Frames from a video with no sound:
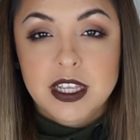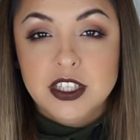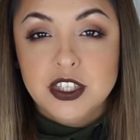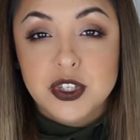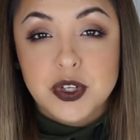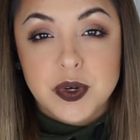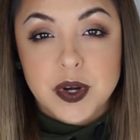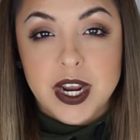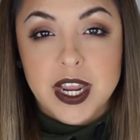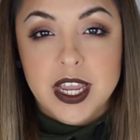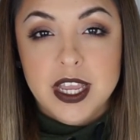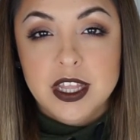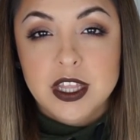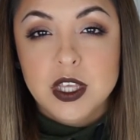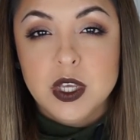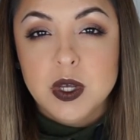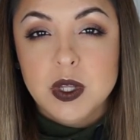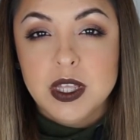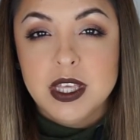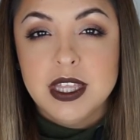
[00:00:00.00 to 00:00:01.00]
It's great.
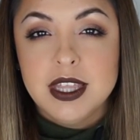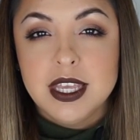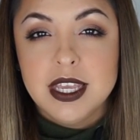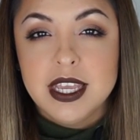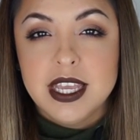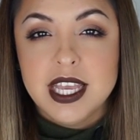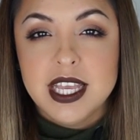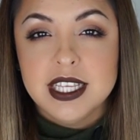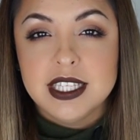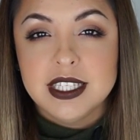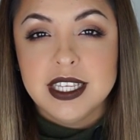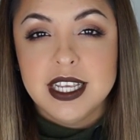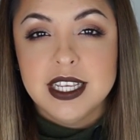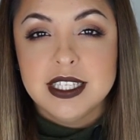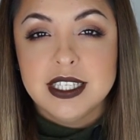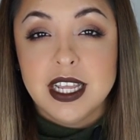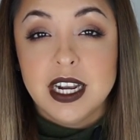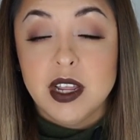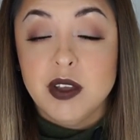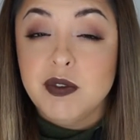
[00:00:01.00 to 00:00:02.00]
The only thing
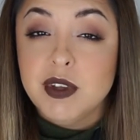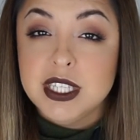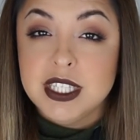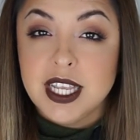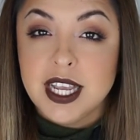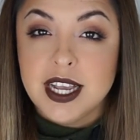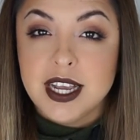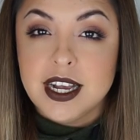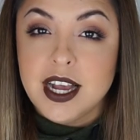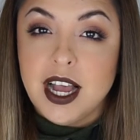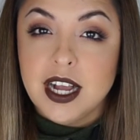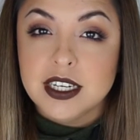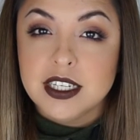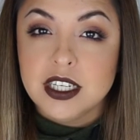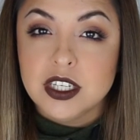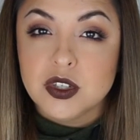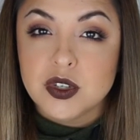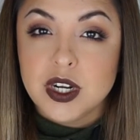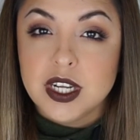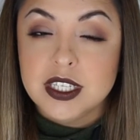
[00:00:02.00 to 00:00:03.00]
is that it fits like a
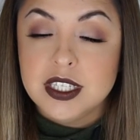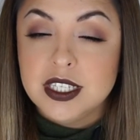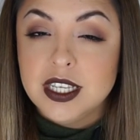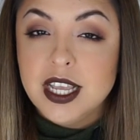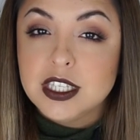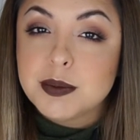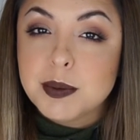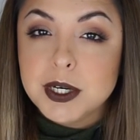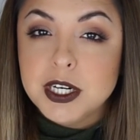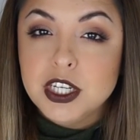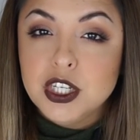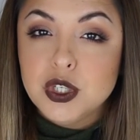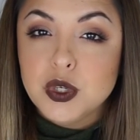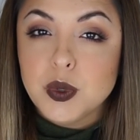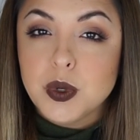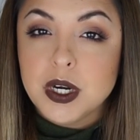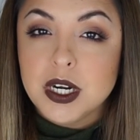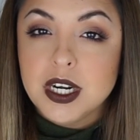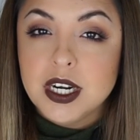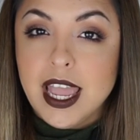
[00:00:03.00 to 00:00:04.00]
cocktail dress. It's pretty
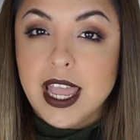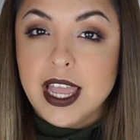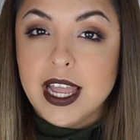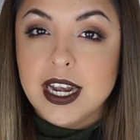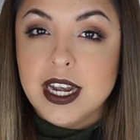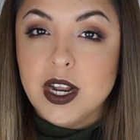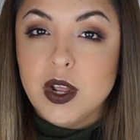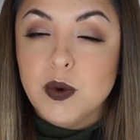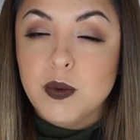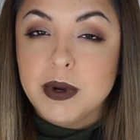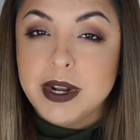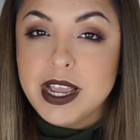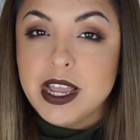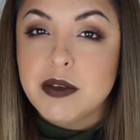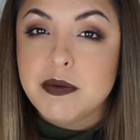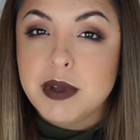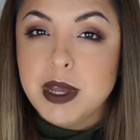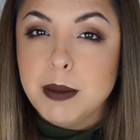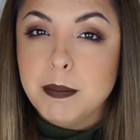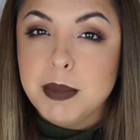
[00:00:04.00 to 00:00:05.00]
short, and when I
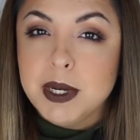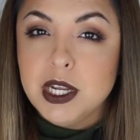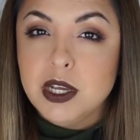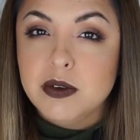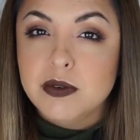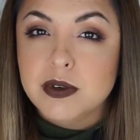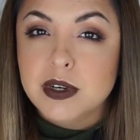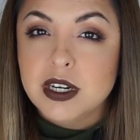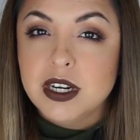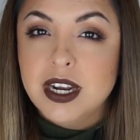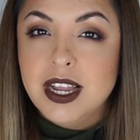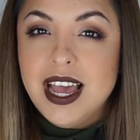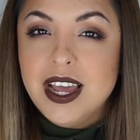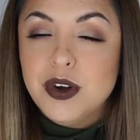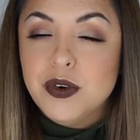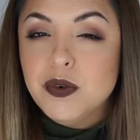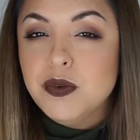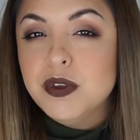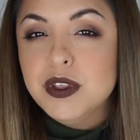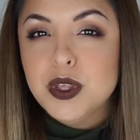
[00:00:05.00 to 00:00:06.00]
have company over, I
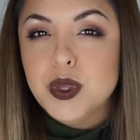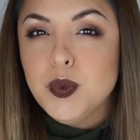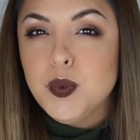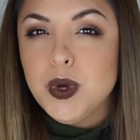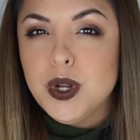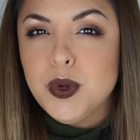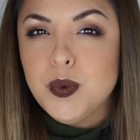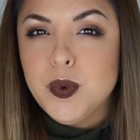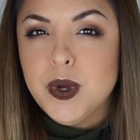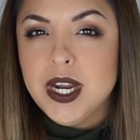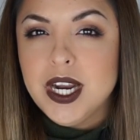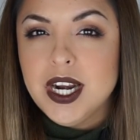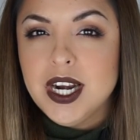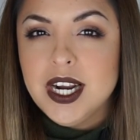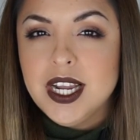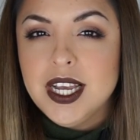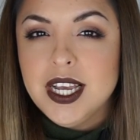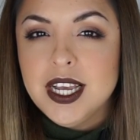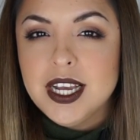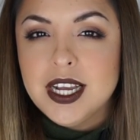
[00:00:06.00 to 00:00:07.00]
don't really want to
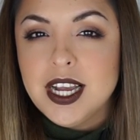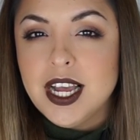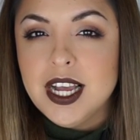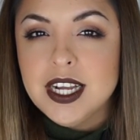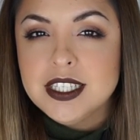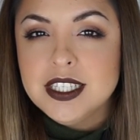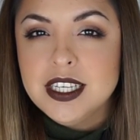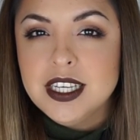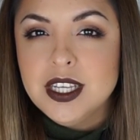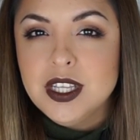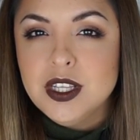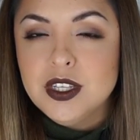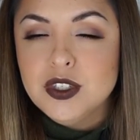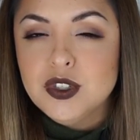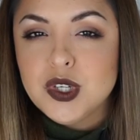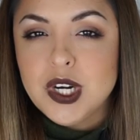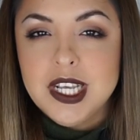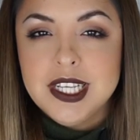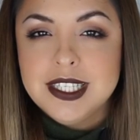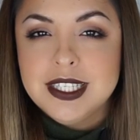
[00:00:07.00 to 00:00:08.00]
wear a cocktail
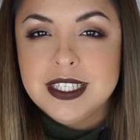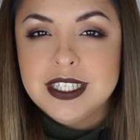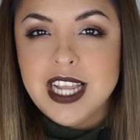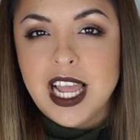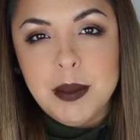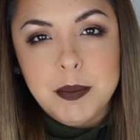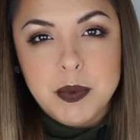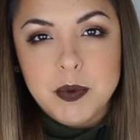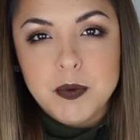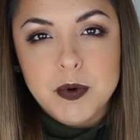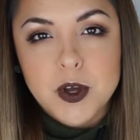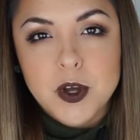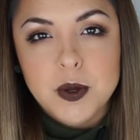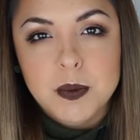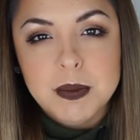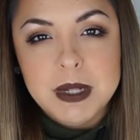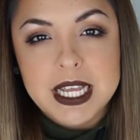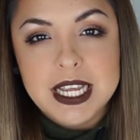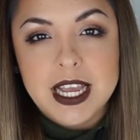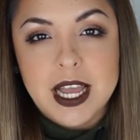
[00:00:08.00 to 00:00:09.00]
dress type of
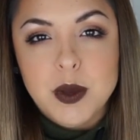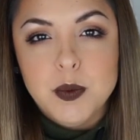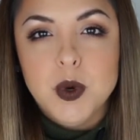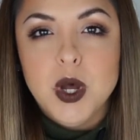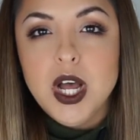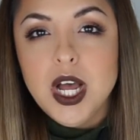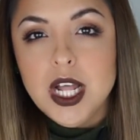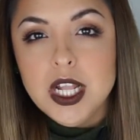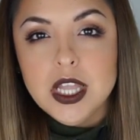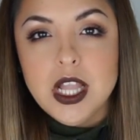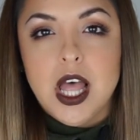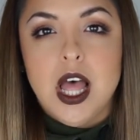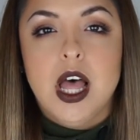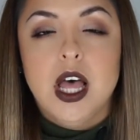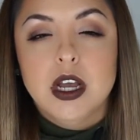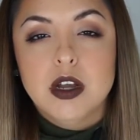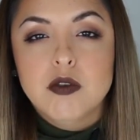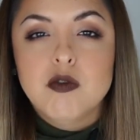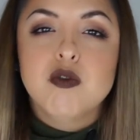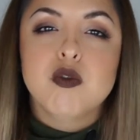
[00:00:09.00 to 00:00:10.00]
robe. Like, I want a
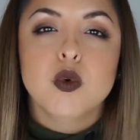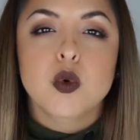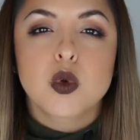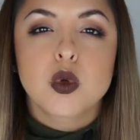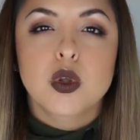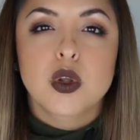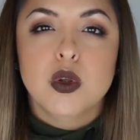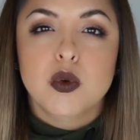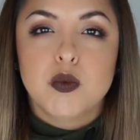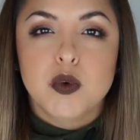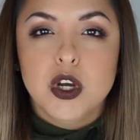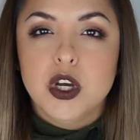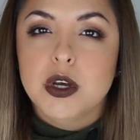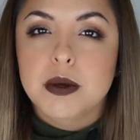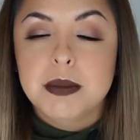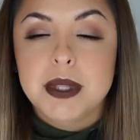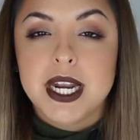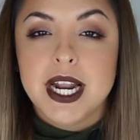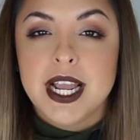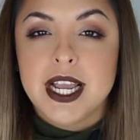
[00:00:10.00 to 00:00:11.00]
long, full
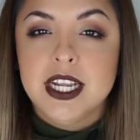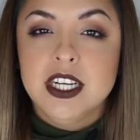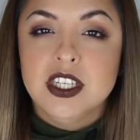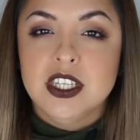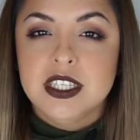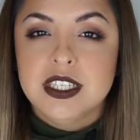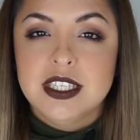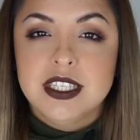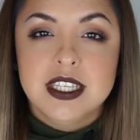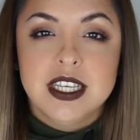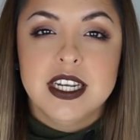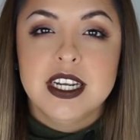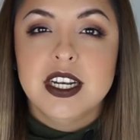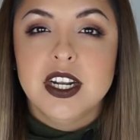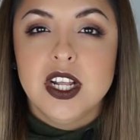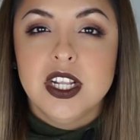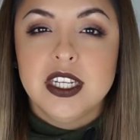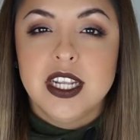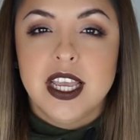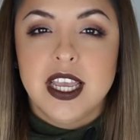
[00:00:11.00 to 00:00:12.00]
robe that I can just sit in
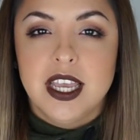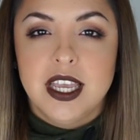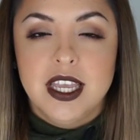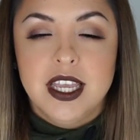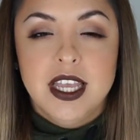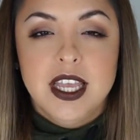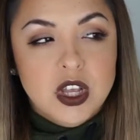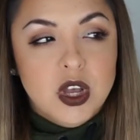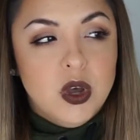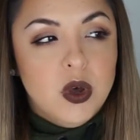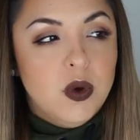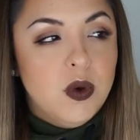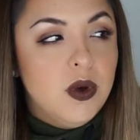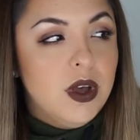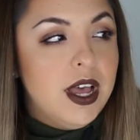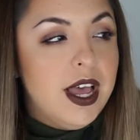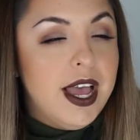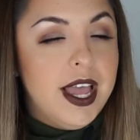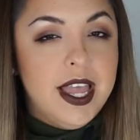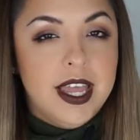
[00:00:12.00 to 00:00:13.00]
all day. So
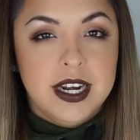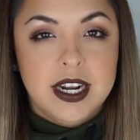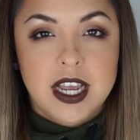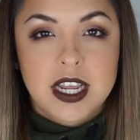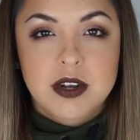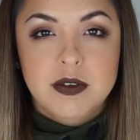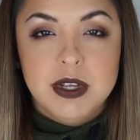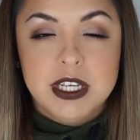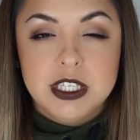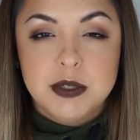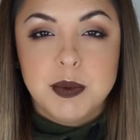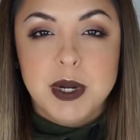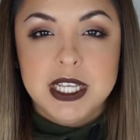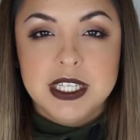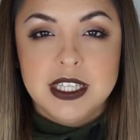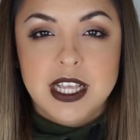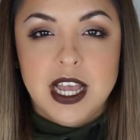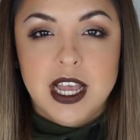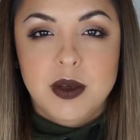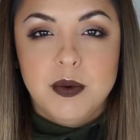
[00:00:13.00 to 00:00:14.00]
I had kind of
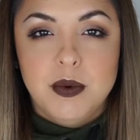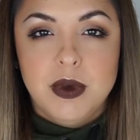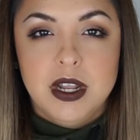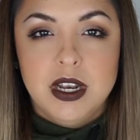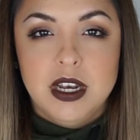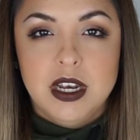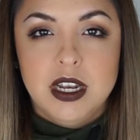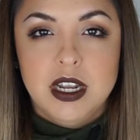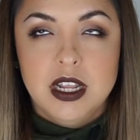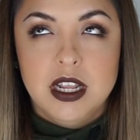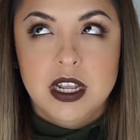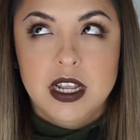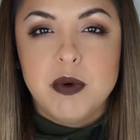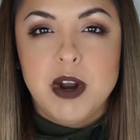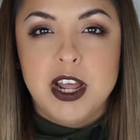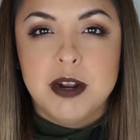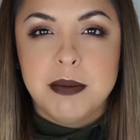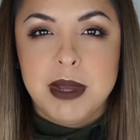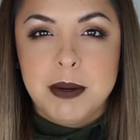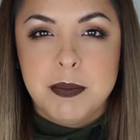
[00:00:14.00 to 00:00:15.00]
expressed that when
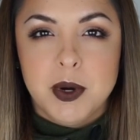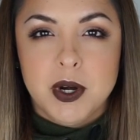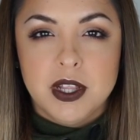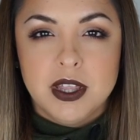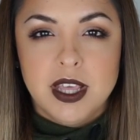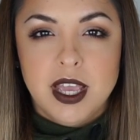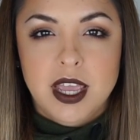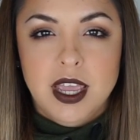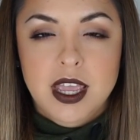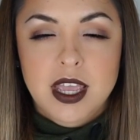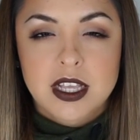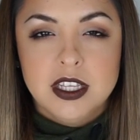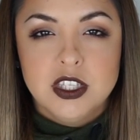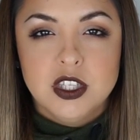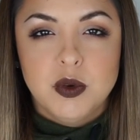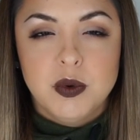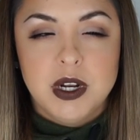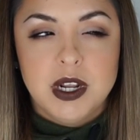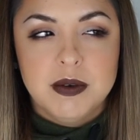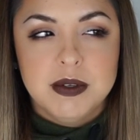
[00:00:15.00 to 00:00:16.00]
around my birthday.
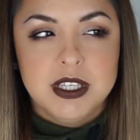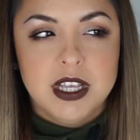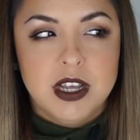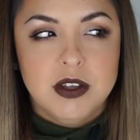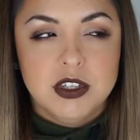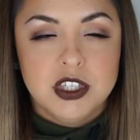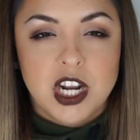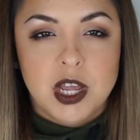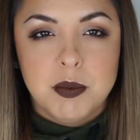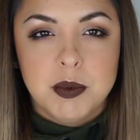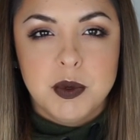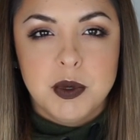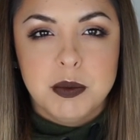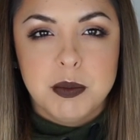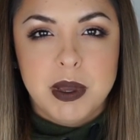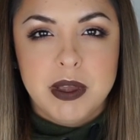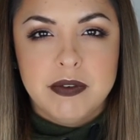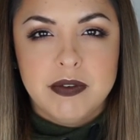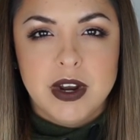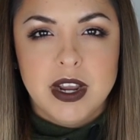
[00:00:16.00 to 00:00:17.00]
So when I was out shopping with
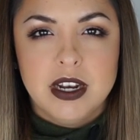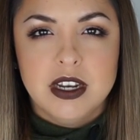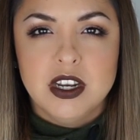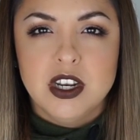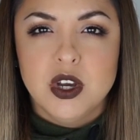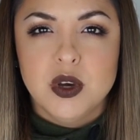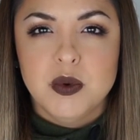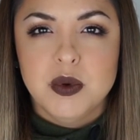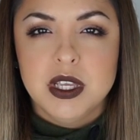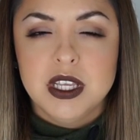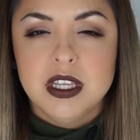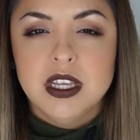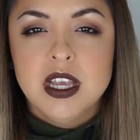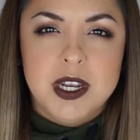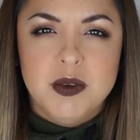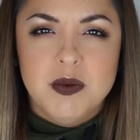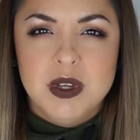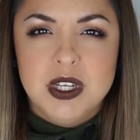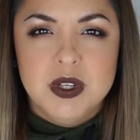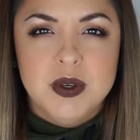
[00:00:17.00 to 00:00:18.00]
my friend, you know, we
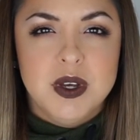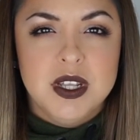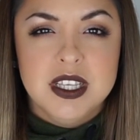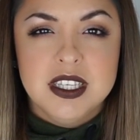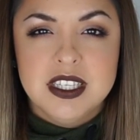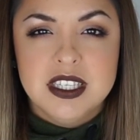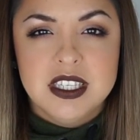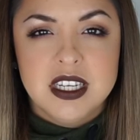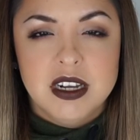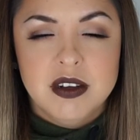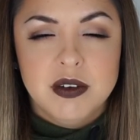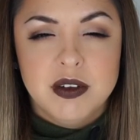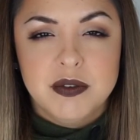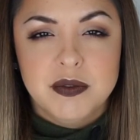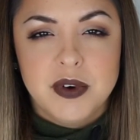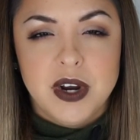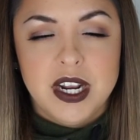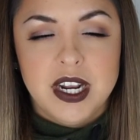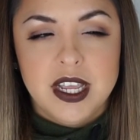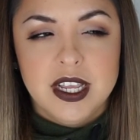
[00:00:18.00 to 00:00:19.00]
do all this stuff
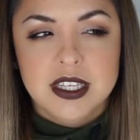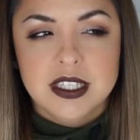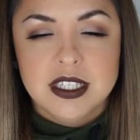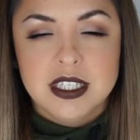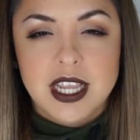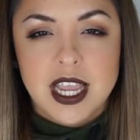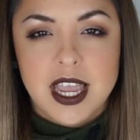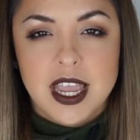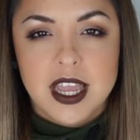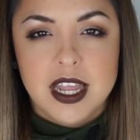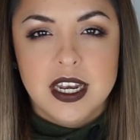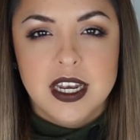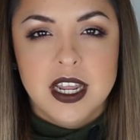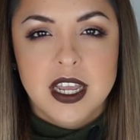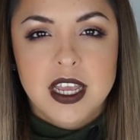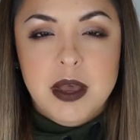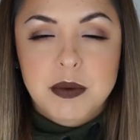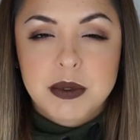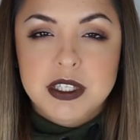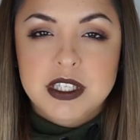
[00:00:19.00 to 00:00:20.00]
on Fridays, and
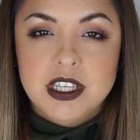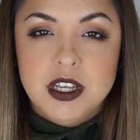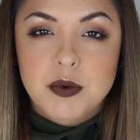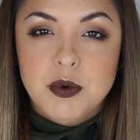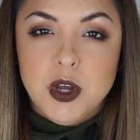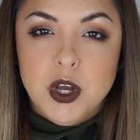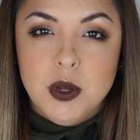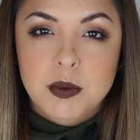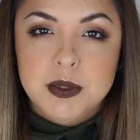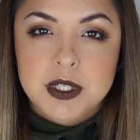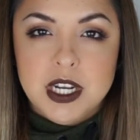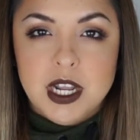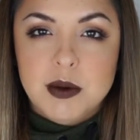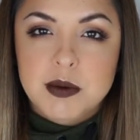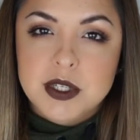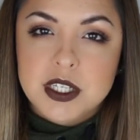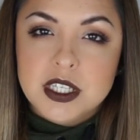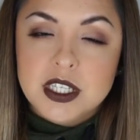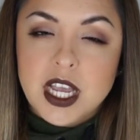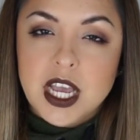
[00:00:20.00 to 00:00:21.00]
I would see robes and I
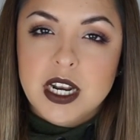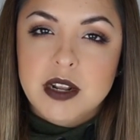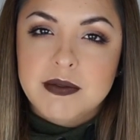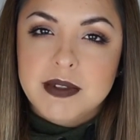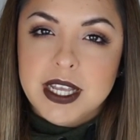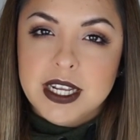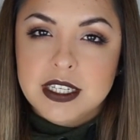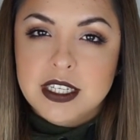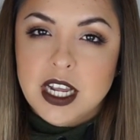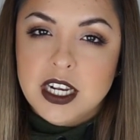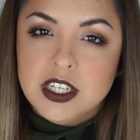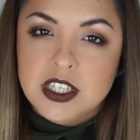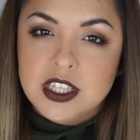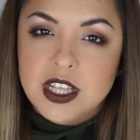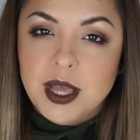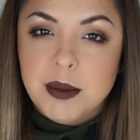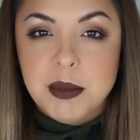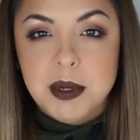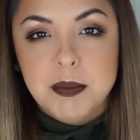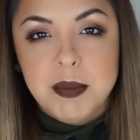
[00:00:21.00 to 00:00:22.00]
would just kind of like touch
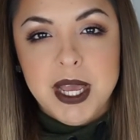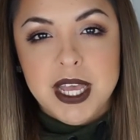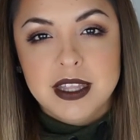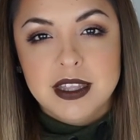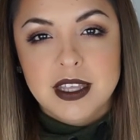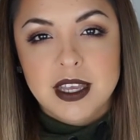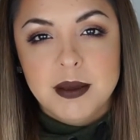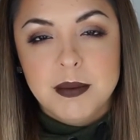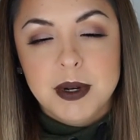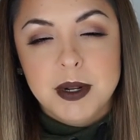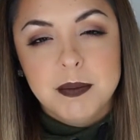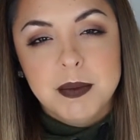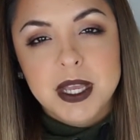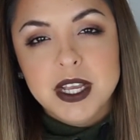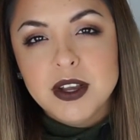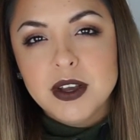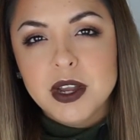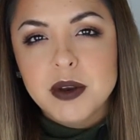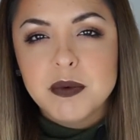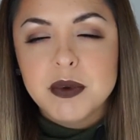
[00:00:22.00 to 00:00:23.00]
them and pet them, and I'm
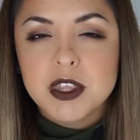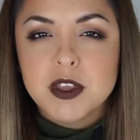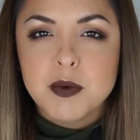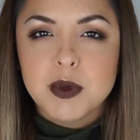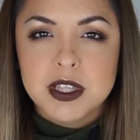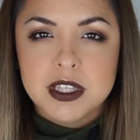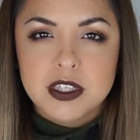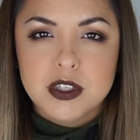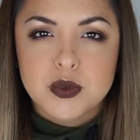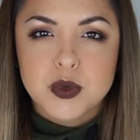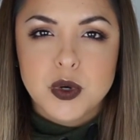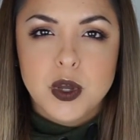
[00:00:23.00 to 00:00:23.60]
like, oh, I really want this